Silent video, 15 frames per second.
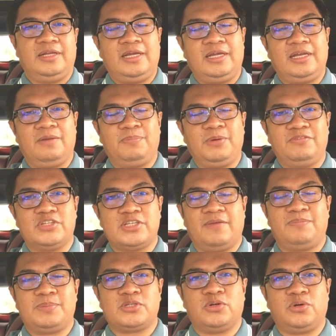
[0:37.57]
In our previous
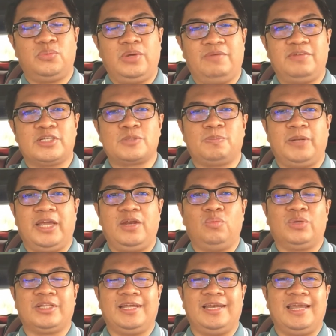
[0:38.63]
episode, we have
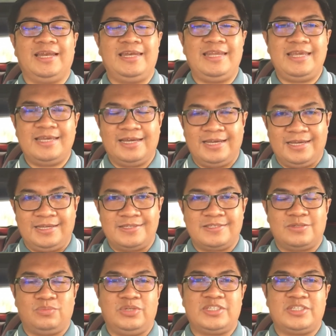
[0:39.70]
explained what an idea is.